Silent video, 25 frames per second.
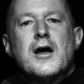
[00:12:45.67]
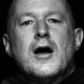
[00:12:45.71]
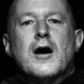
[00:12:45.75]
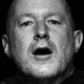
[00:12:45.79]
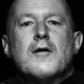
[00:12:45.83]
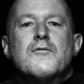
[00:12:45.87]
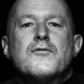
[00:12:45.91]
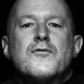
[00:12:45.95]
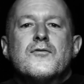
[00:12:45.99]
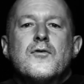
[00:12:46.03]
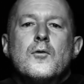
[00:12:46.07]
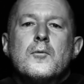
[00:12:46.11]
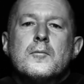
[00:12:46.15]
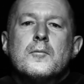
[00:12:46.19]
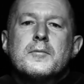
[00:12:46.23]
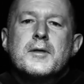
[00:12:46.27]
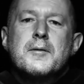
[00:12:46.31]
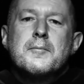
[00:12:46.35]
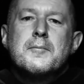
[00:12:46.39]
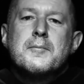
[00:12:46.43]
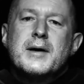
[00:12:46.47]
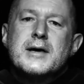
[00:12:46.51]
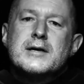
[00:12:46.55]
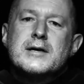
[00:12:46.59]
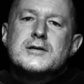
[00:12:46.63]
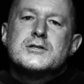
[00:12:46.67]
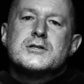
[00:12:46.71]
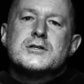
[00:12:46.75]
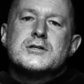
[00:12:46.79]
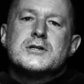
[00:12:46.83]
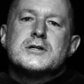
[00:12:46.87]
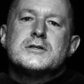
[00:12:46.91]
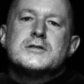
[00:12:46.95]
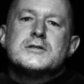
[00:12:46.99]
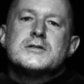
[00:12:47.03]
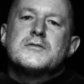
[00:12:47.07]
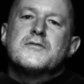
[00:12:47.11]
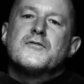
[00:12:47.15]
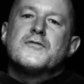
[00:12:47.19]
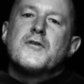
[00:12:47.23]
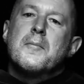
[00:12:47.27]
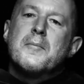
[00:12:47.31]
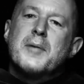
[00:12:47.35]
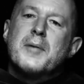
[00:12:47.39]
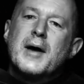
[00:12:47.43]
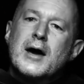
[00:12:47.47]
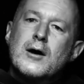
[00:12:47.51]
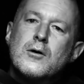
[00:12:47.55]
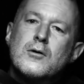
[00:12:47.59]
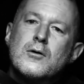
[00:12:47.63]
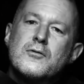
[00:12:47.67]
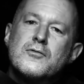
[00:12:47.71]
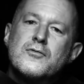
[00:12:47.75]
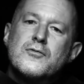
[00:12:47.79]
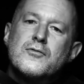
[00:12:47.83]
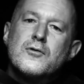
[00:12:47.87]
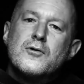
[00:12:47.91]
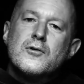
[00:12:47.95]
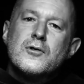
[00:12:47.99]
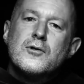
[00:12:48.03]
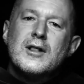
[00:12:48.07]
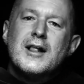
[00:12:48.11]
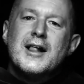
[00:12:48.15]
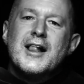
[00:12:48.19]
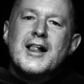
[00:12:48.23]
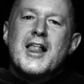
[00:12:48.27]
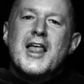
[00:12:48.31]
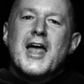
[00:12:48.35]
and form the basis for powerful